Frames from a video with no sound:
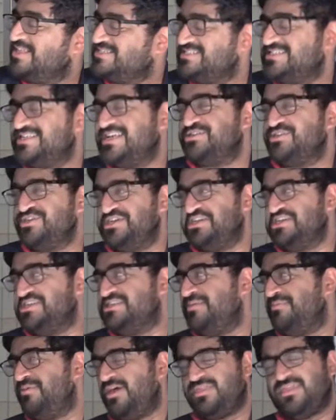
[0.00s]
is actually an
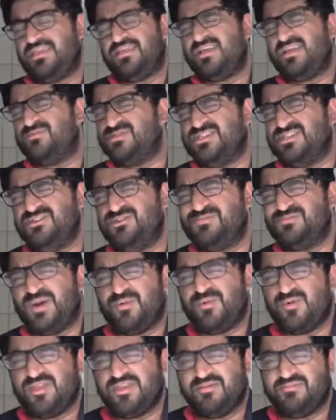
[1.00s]
example, I think that was used by
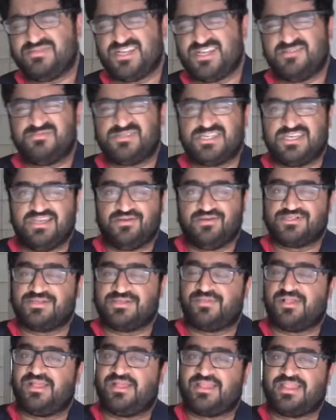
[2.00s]
William Dembski or
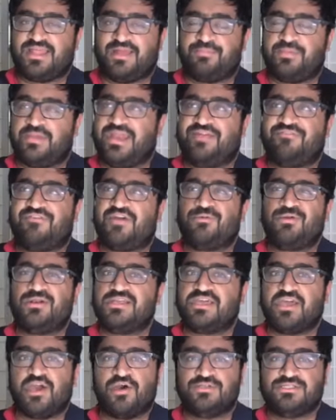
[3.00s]
something like that, but if I were to
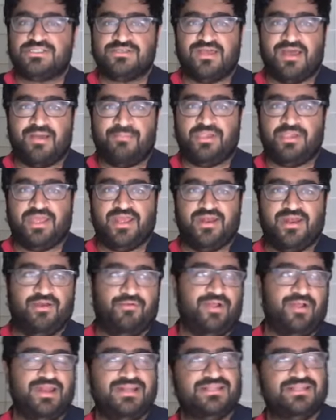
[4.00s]
go to a planet,
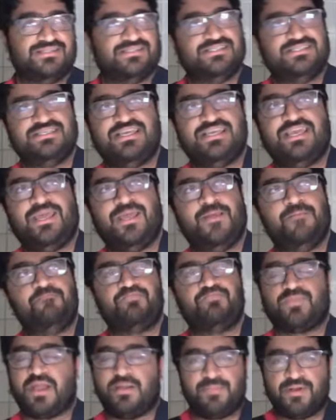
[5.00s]
right, and see
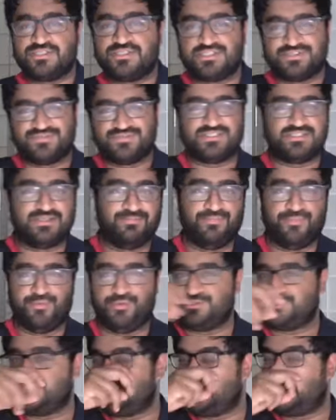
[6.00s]
a bunch of
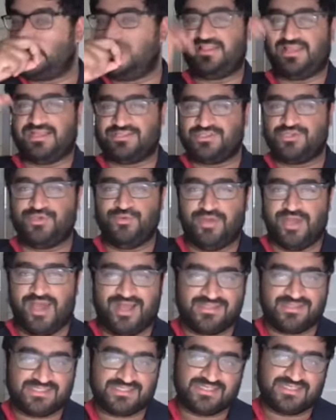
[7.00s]
symbols, let's say like two
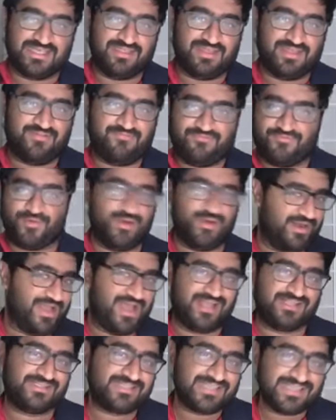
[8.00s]
dots, and then four
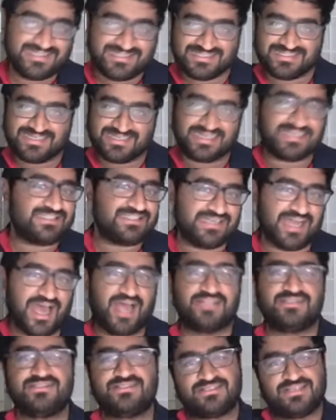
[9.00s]
dots, and six
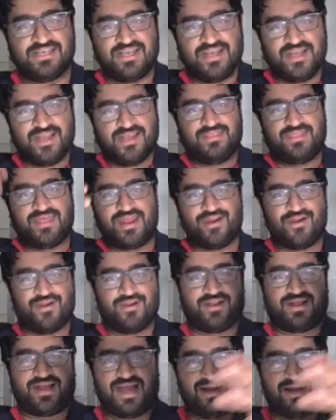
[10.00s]
dots that are
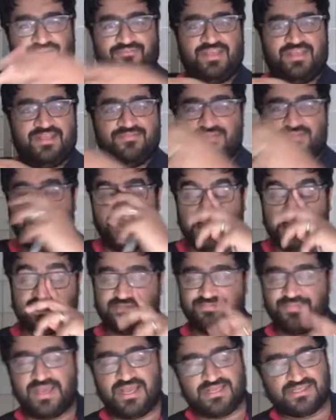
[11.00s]
kind of evenly
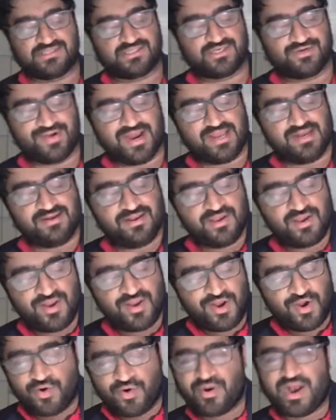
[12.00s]
spaced, right?
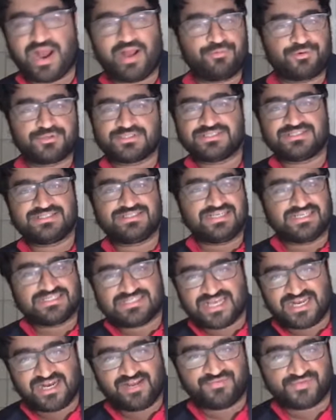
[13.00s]
Or I were to see a
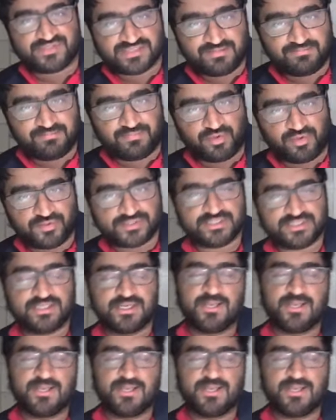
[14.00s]
set of symbols